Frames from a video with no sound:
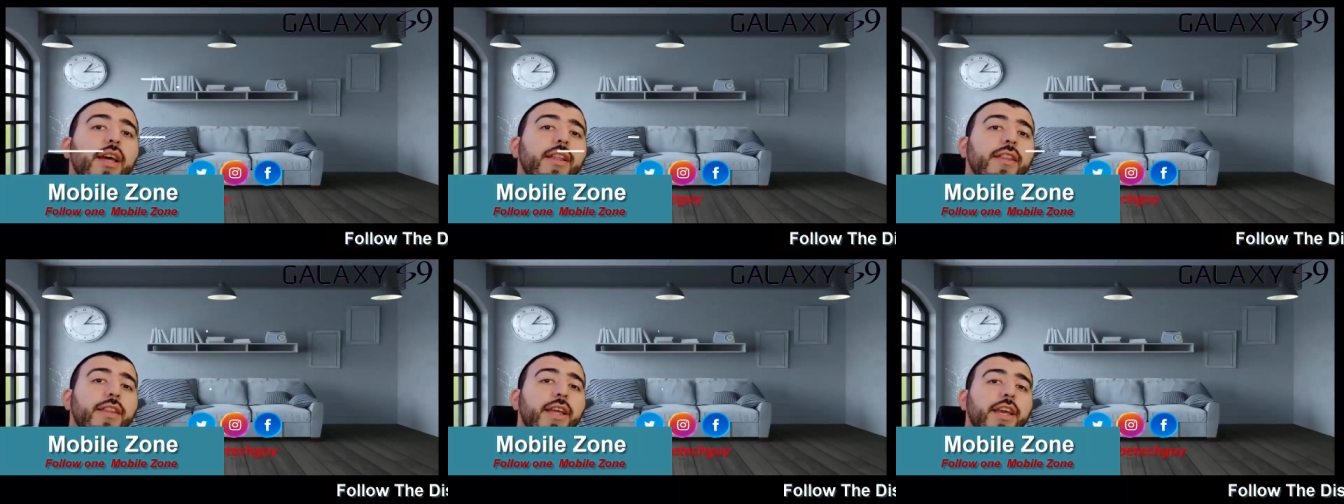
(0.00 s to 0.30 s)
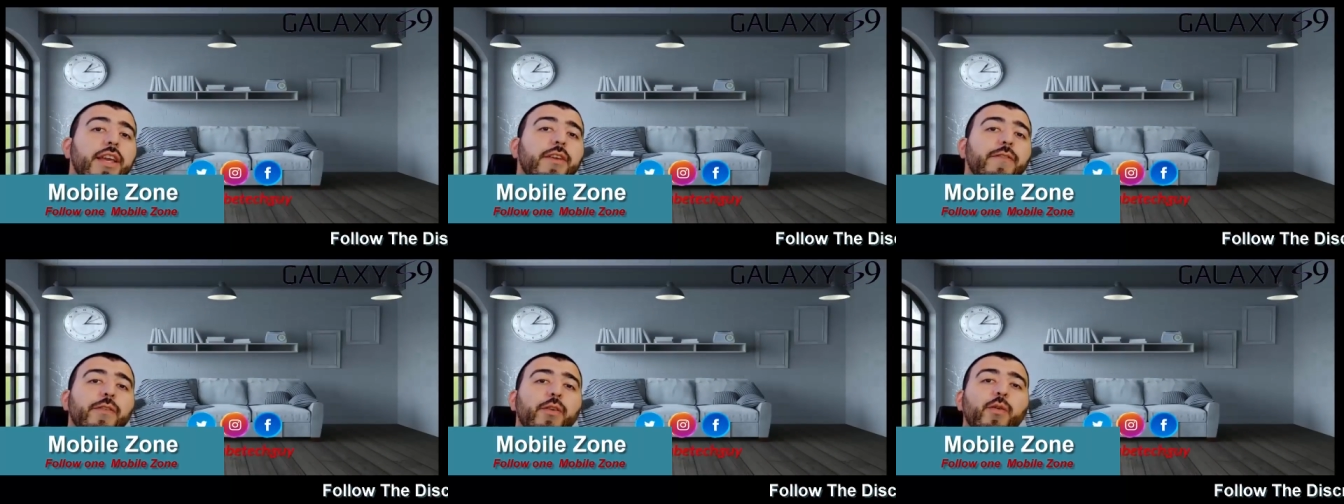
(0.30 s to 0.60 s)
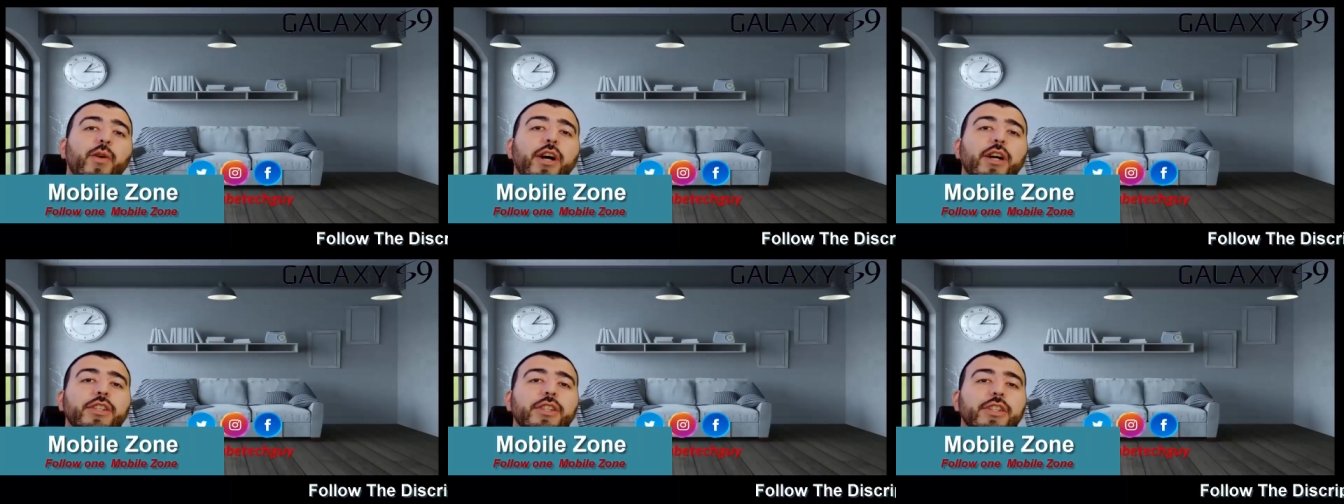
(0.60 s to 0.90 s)
Thank you
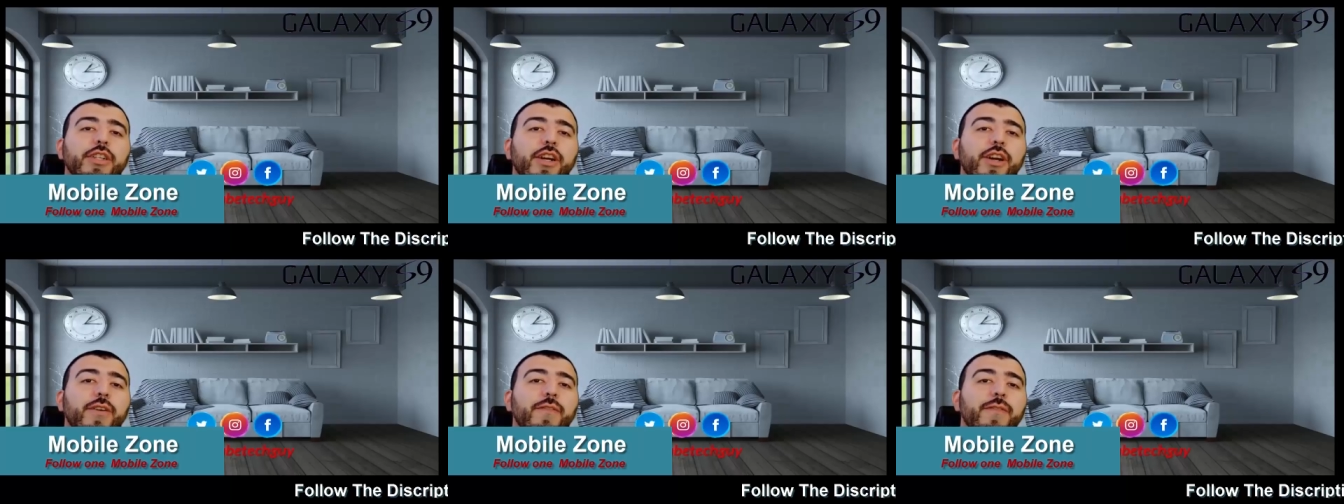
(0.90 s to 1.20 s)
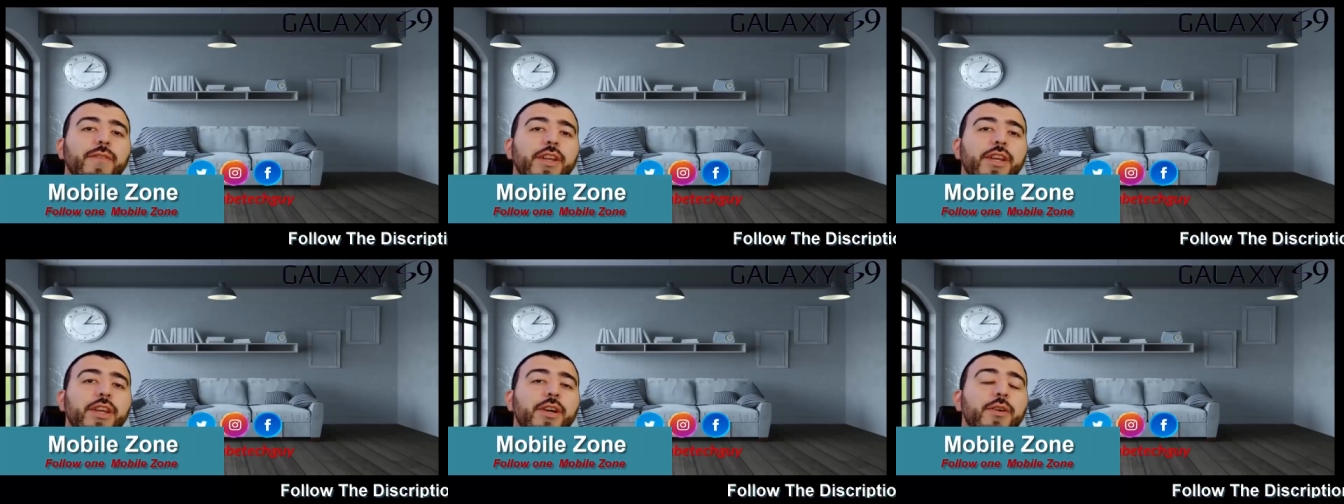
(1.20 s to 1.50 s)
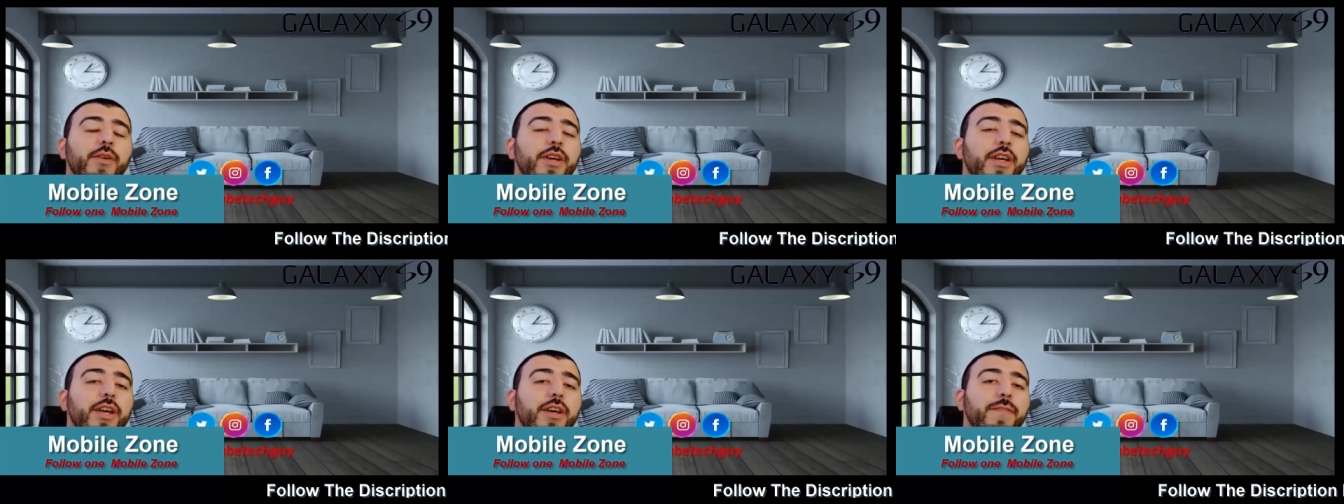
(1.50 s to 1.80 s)
for watching our
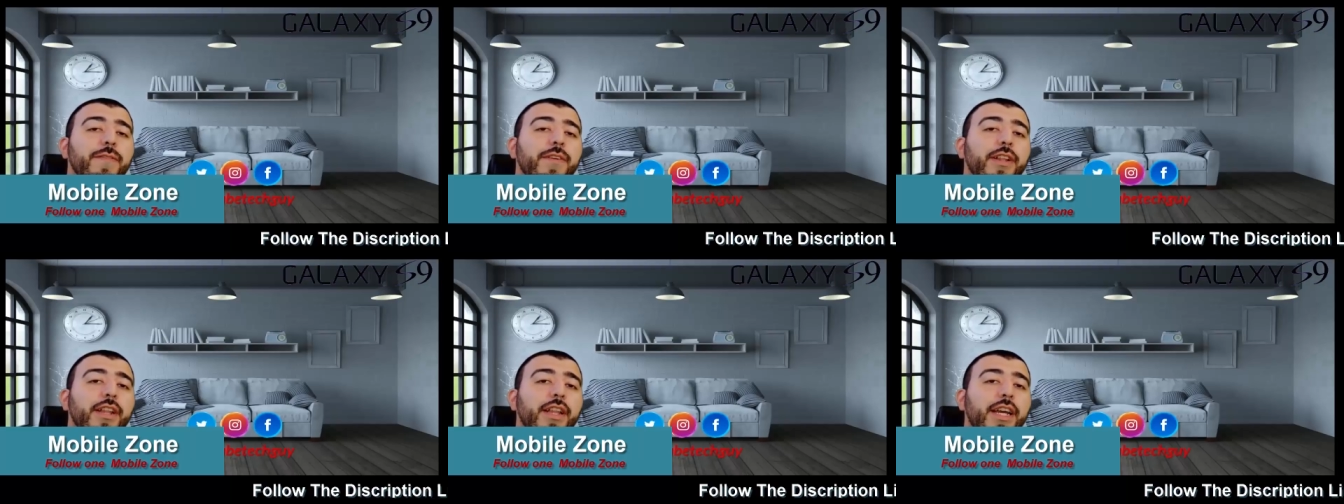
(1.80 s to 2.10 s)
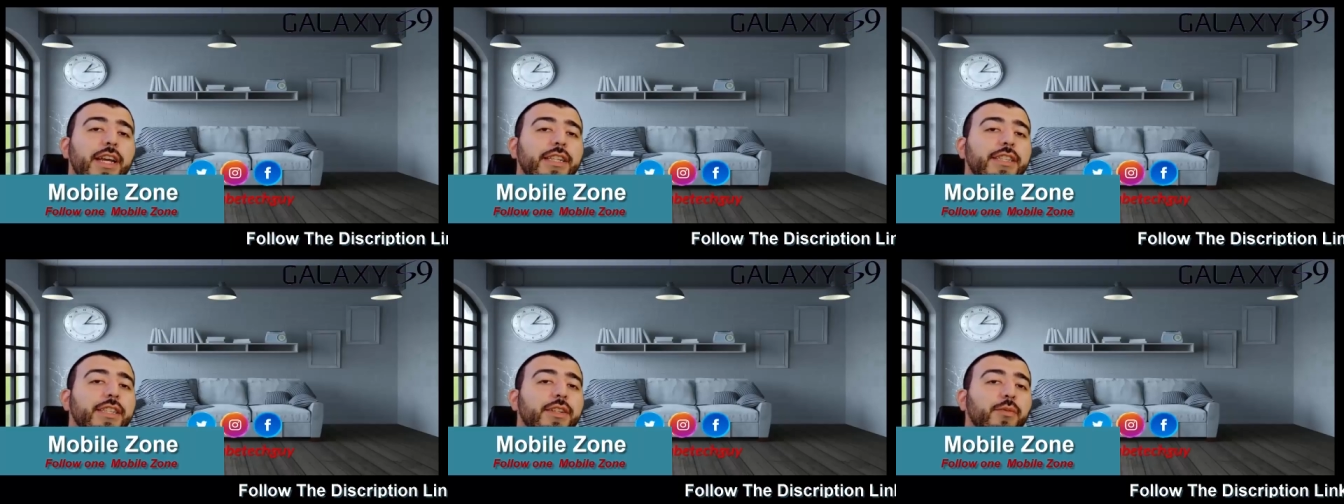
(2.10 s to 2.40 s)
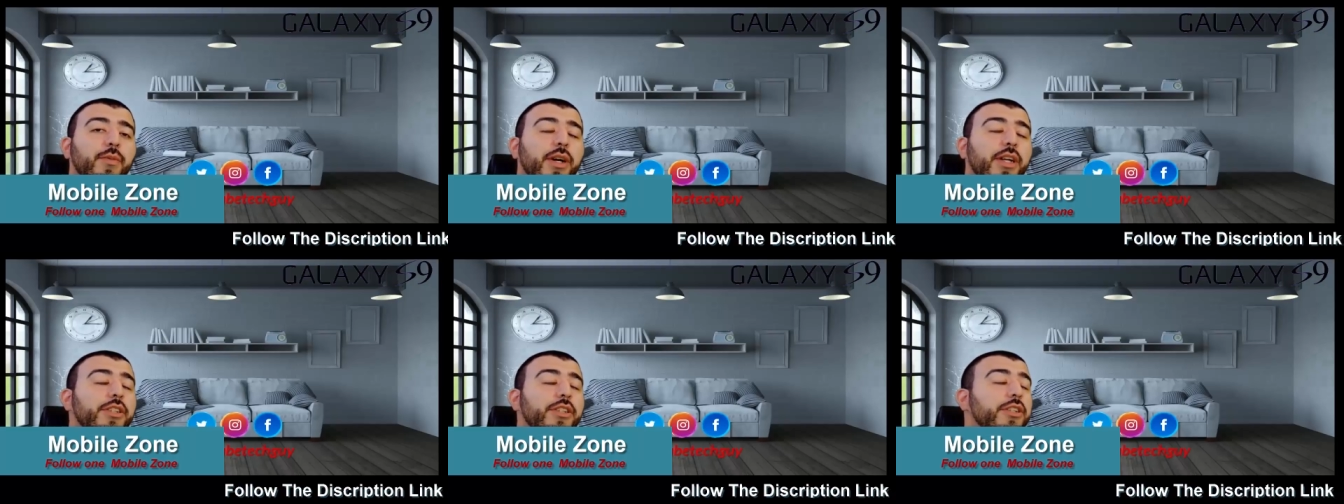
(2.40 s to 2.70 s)
video. If you liked
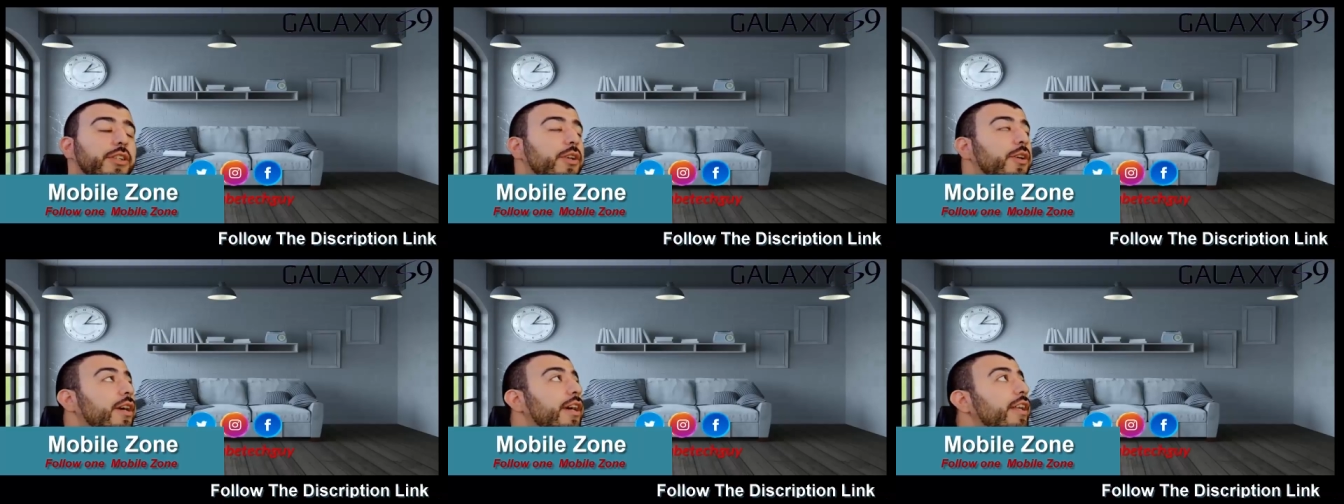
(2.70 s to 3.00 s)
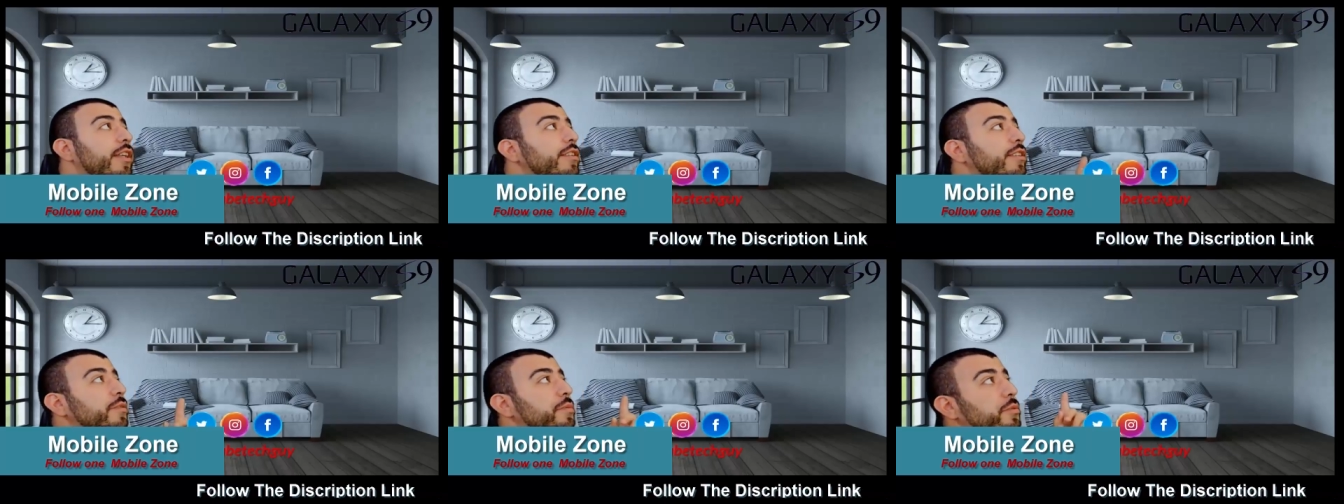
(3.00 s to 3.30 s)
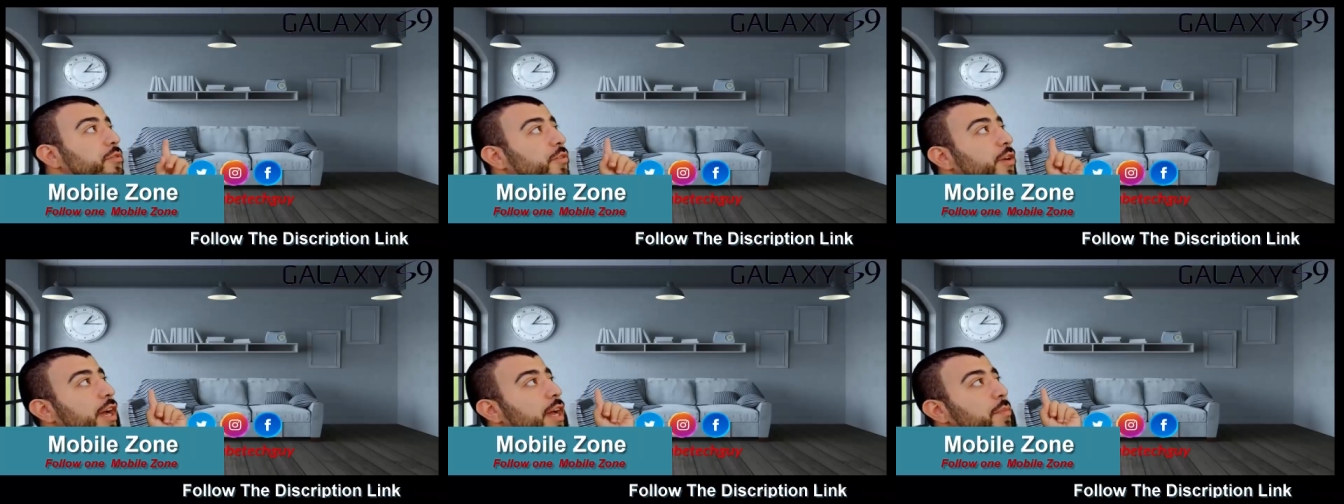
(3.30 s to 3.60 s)
it, why don't you go ahead and
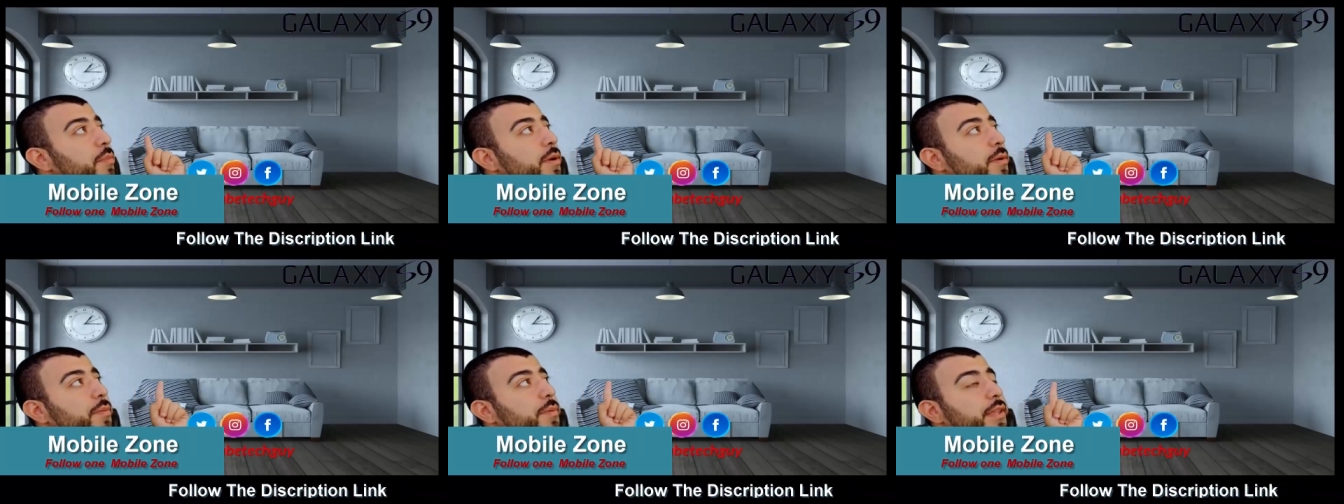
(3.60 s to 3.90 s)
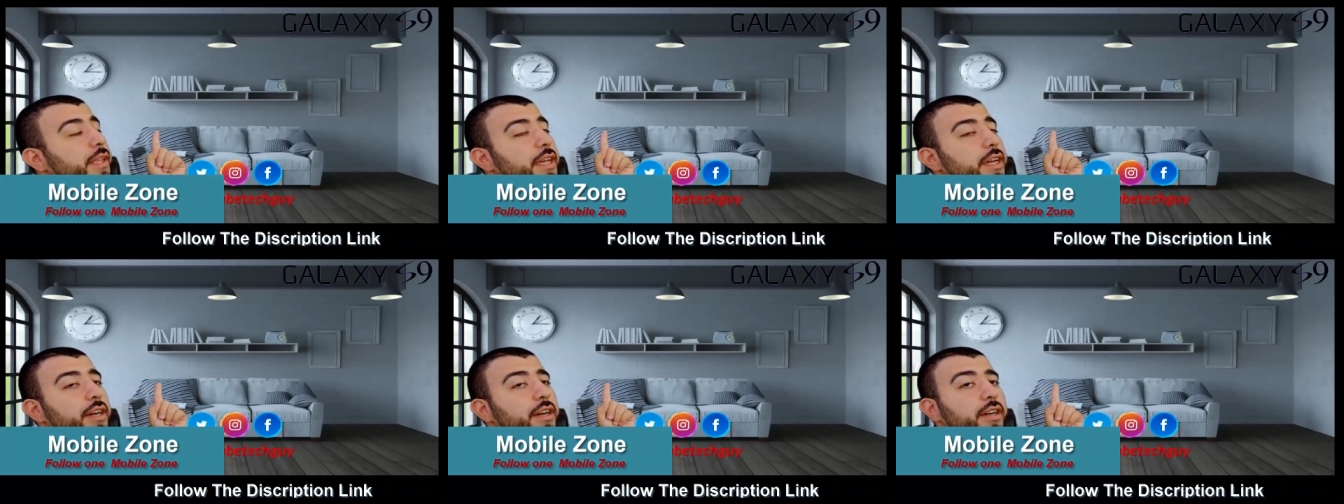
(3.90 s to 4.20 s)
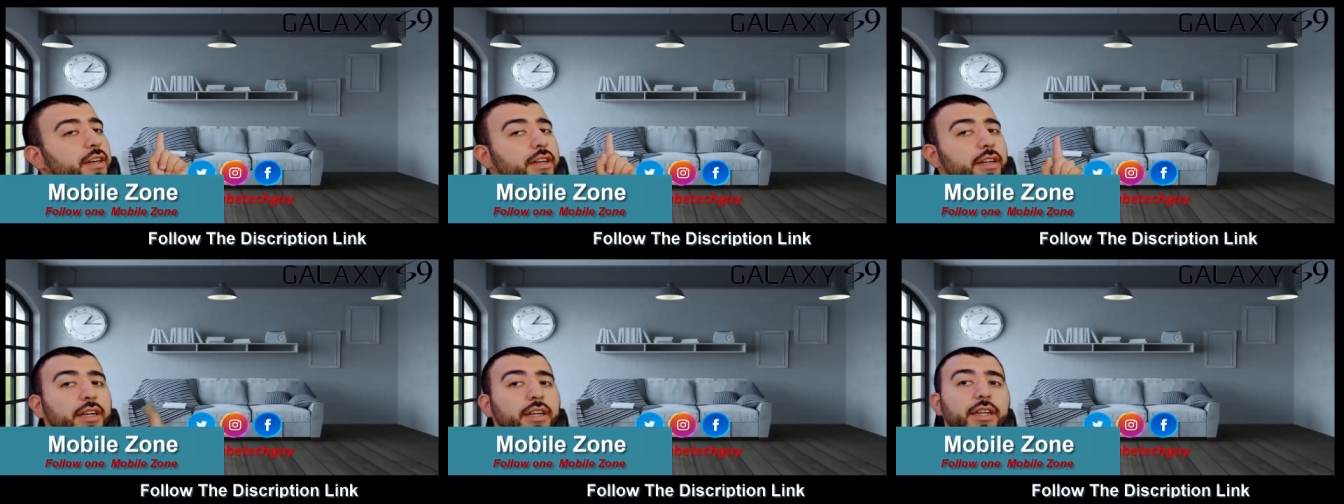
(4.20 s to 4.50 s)
subscribe up
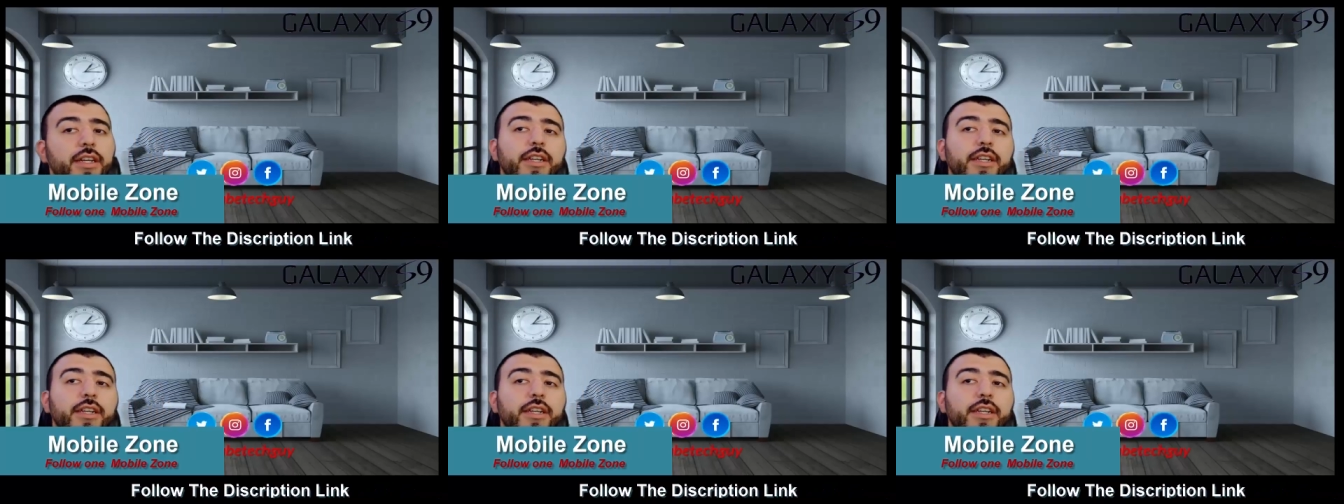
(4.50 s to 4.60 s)
there.